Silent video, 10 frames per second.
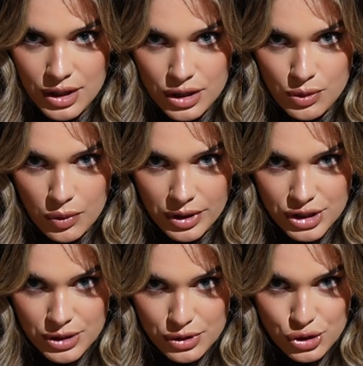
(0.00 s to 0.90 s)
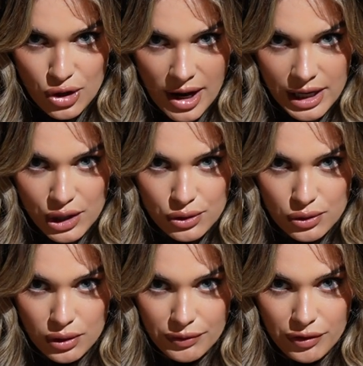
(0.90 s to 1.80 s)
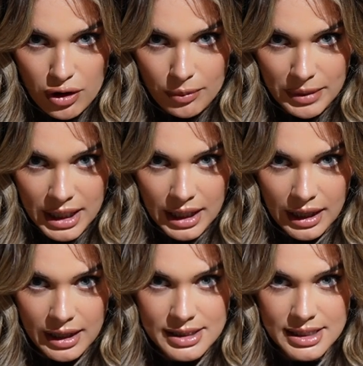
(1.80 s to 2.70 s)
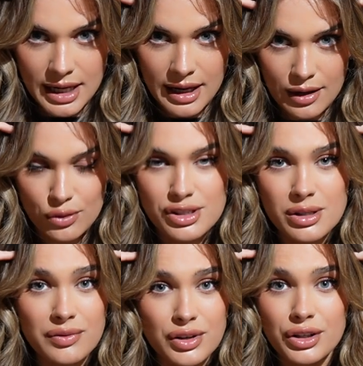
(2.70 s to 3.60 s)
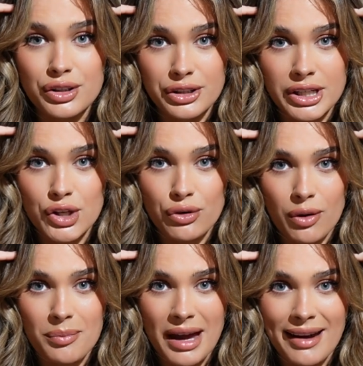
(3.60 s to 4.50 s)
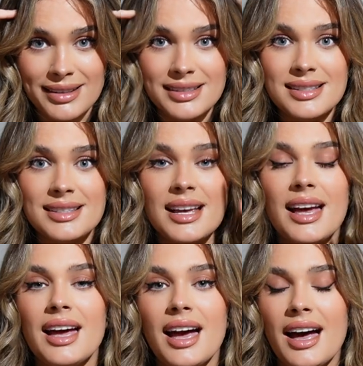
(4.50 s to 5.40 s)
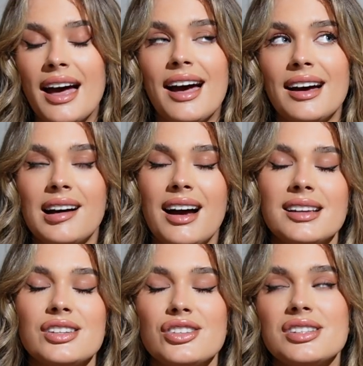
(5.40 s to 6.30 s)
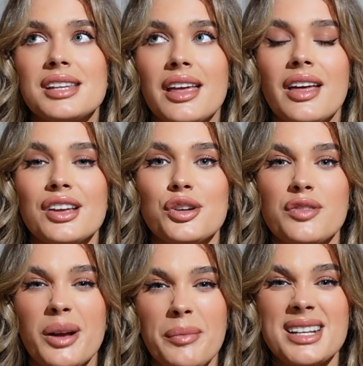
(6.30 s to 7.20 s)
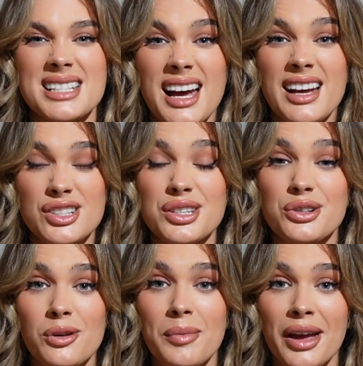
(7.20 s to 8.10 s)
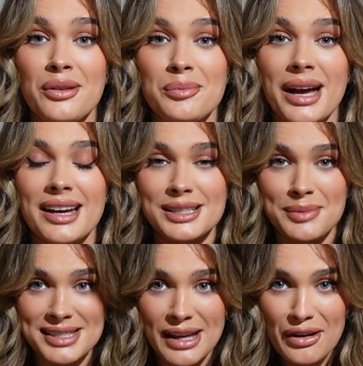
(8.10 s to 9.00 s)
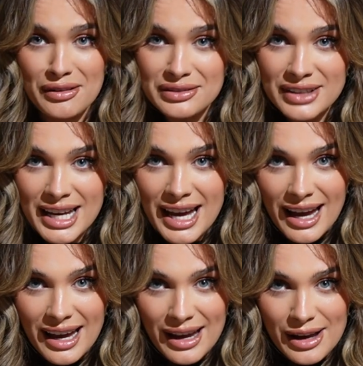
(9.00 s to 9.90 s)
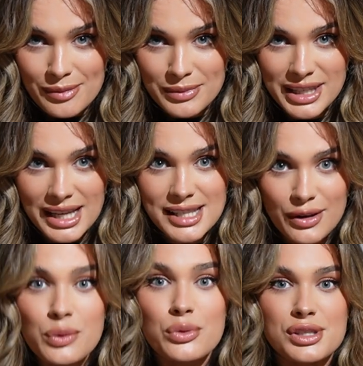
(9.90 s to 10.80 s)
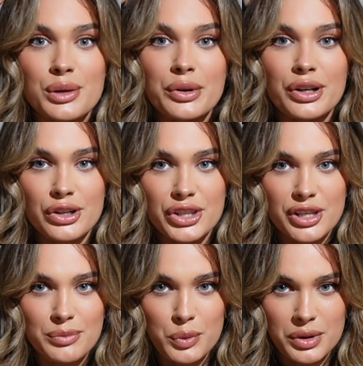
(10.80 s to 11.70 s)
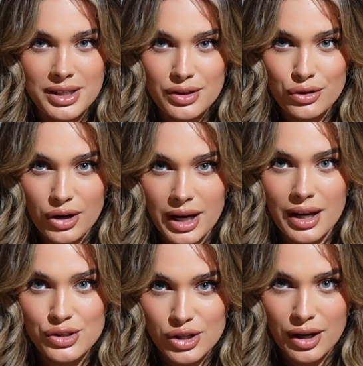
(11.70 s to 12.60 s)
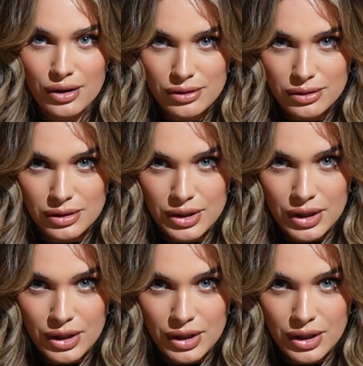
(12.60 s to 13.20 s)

You want to do a triangle from here to here. Also, if you're going to cut in your own bangs, I should say that I don't recommend it. I actually cut my own bangs myself. That's how you also want to cut them. You want to create a triangle.